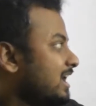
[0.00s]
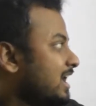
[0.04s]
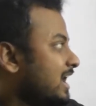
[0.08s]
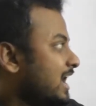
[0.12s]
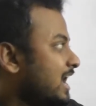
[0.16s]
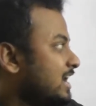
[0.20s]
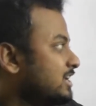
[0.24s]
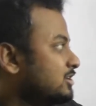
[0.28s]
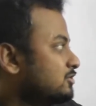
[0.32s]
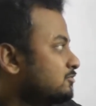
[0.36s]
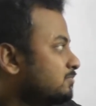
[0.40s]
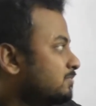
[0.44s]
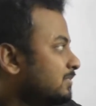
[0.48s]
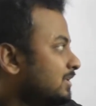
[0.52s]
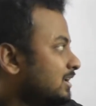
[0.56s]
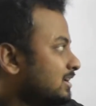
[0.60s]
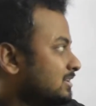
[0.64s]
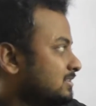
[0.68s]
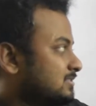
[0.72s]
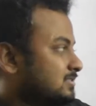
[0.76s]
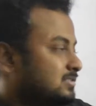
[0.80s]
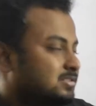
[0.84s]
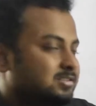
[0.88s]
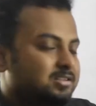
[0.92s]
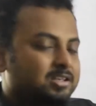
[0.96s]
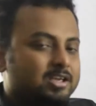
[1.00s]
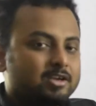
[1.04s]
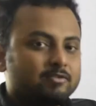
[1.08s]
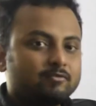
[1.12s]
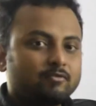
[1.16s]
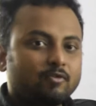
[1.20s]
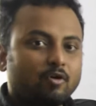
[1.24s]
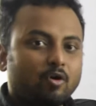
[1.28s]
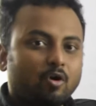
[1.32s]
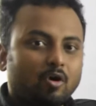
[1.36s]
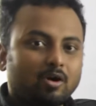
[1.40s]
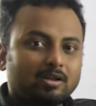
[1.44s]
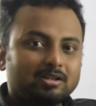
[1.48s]
H plus, if
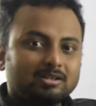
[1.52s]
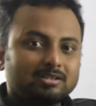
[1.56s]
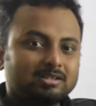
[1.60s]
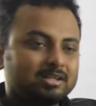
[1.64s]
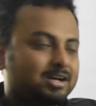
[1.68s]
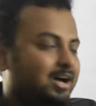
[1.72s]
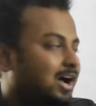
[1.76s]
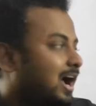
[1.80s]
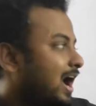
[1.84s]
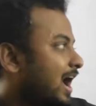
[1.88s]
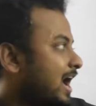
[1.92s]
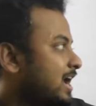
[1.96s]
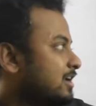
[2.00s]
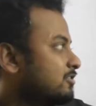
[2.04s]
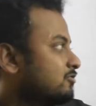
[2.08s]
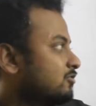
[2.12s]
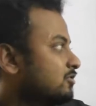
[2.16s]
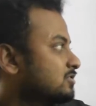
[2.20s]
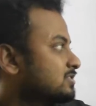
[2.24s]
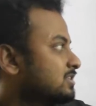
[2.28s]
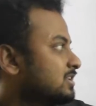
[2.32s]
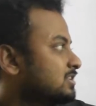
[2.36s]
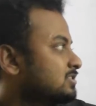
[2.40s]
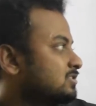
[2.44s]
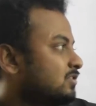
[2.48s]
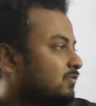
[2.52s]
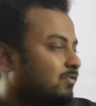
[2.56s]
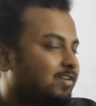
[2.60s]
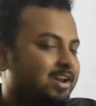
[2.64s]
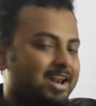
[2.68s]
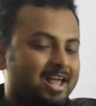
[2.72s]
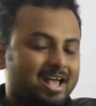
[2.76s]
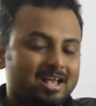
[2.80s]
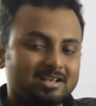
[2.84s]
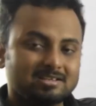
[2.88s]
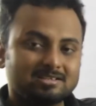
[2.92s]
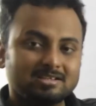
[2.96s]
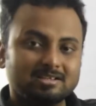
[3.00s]
all the hydrogens of an
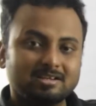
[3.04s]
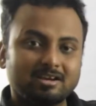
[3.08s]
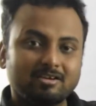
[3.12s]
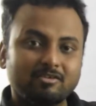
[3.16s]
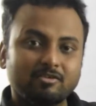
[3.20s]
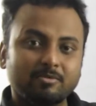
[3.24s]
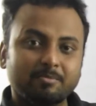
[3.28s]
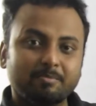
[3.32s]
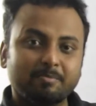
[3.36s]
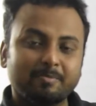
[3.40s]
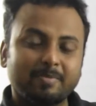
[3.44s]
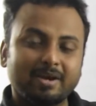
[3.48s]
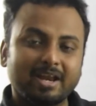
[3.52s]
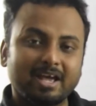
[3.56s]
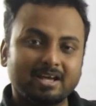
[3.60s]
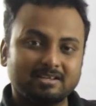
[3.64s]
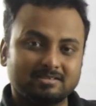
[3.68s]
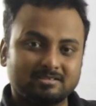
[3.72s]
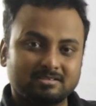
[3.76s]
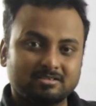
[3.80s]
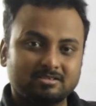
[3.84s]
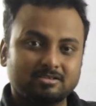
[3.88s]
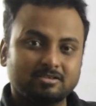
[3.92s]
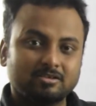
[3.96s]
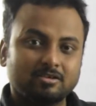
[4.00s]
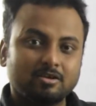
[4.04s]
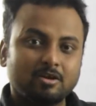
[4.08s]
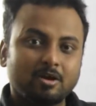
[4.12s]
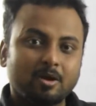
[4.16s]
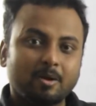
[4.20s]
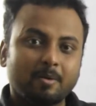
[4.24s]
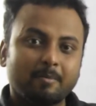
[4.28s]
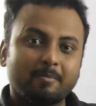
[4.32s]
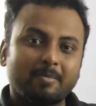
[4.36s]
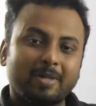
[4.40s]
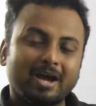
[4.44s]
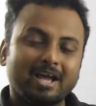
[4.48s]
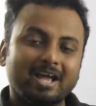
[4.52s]
acid are replaced
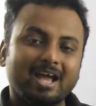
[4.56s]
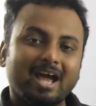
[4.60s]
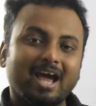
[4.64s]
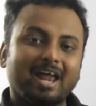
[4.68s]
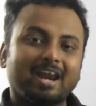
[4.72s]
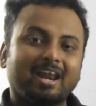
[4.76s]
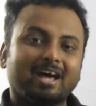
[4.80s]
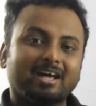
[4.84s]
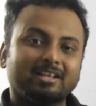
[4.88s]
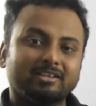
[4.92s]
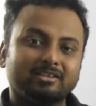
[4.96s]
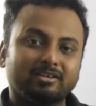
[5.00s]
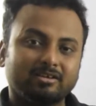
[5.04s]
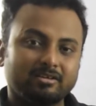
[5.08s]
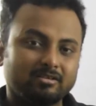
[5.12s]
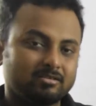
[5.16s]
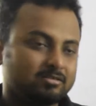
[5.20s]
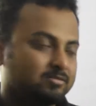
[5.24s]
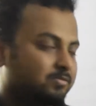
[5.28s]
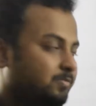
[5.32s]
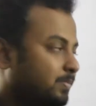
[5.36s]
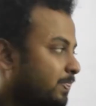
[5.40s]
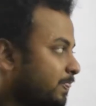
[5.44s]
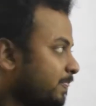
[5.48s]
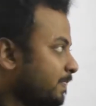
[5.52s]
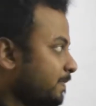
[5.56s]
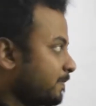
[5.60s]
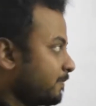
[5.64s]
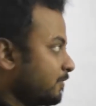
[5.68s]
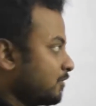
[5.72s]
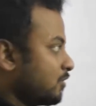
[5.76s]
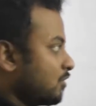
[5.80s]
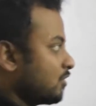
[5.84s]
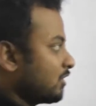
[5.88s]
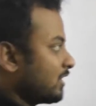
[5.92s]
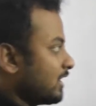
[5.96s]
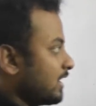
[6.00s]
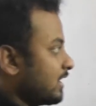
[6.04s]
by another,
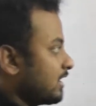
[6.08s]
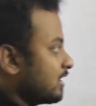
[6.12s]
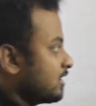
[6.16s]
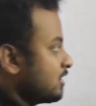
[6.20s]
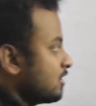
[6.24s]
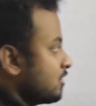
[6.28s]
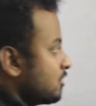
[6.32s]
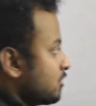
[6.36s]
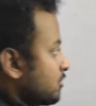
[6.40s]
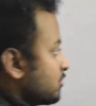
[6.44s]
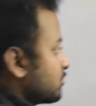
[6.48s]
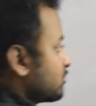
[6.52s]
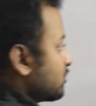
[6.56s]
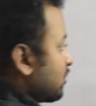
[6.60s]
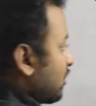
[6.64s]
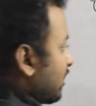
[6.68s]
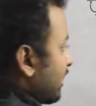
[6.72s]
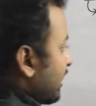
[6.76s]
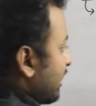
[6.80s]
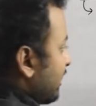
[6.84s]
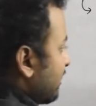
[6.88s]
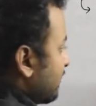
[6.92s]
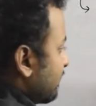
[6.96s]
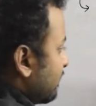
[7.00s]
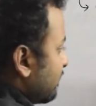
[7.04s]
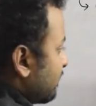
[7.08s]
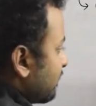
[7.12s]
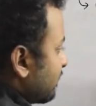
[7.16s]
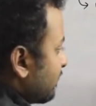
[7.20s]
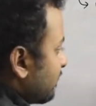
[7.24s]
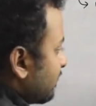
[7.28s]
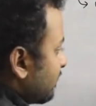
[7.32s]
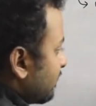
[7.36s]
okay, so if